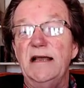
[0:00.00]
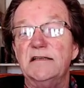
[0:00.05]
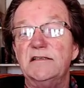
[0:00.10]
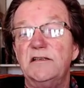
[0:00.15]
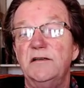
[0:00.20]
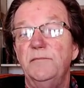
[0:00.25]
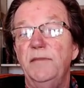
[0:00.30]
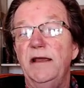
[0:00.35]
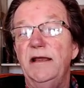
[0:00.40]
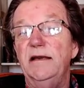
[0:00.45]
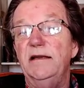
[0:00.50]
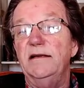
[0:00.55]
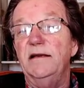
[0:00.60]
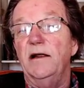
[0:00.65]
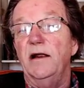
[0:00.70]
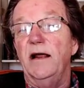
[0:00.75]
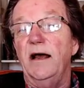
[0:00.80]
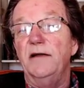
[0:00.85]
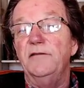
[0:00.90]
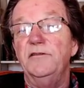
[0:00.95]
estimated
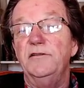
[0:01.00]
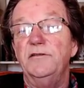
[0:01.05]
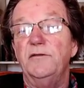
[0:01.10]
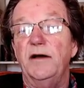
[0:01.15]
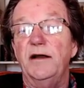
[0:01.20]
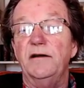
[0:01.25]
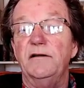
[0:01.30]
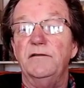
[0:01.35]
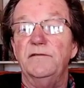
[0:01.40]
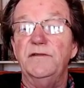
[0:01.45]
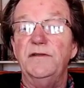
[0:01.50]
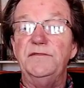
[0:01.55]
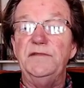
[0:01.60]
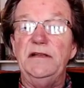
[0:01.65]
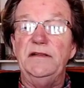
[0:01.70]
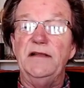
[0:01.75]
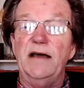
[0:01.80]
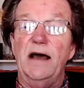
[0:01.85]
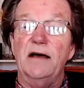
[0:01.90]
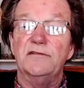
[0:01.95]
100 to
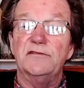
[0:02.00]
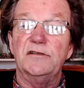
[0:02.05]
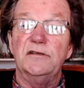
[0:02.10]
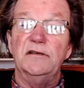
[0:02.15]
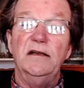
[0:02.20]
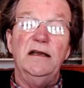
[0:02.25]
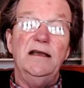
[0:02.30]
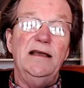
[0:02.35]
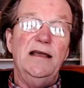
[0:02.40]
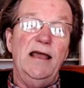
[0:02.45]
150,000,